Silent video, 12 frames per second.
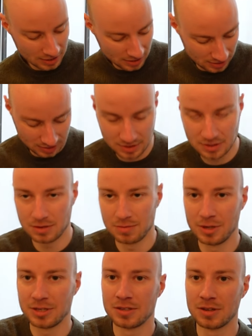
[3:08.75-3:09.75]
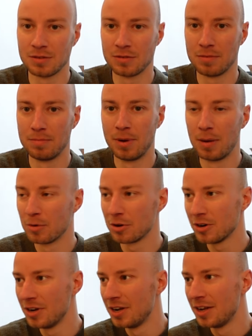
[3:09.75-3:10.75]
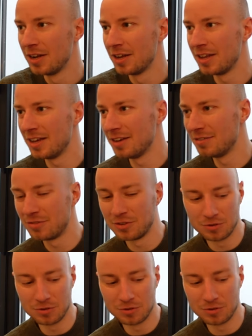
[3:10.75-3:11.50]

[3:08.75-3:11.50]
and it's a bit of a bummer if